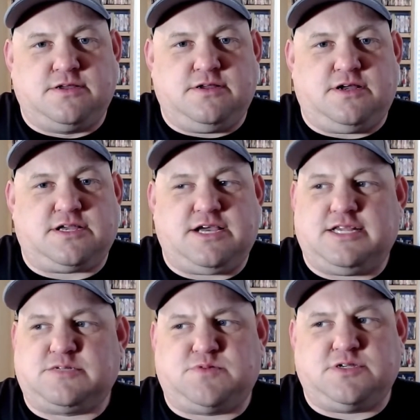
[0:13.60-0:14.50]
I kind
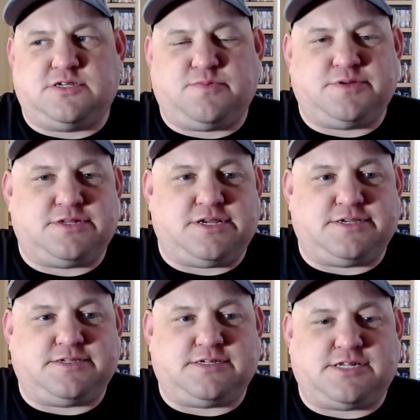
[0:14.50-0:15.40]
of split it up into
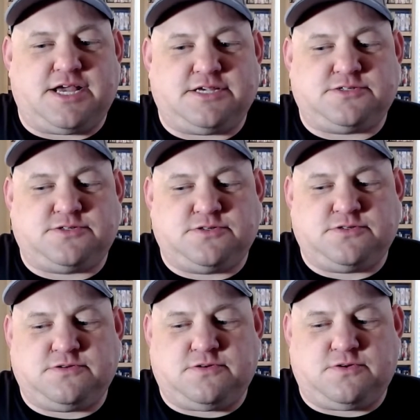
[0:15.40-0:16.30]
like
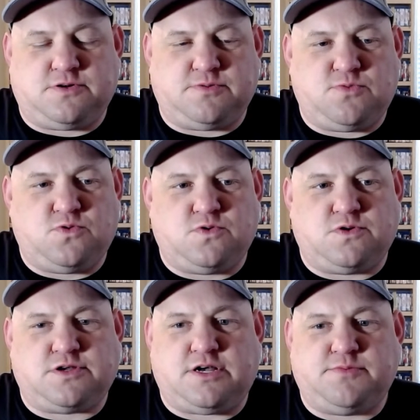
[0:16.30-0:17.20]
slasher or more
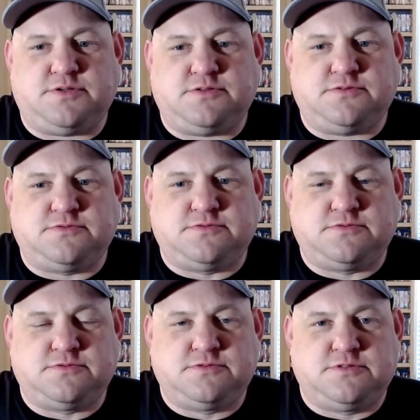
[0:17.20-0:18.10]
common
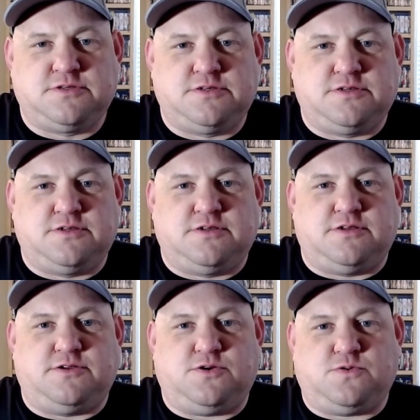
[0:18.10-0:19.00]

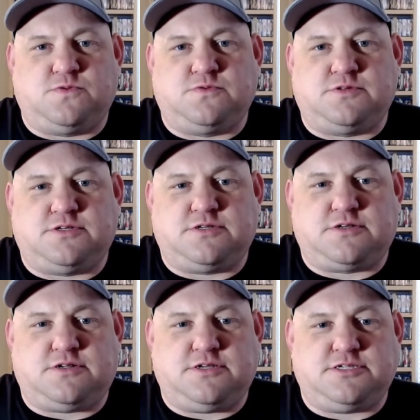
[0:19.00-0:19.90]
known
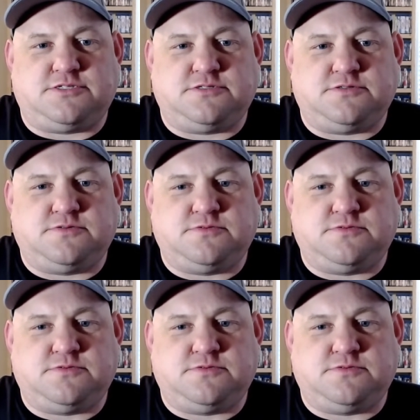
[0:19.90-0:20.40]
collection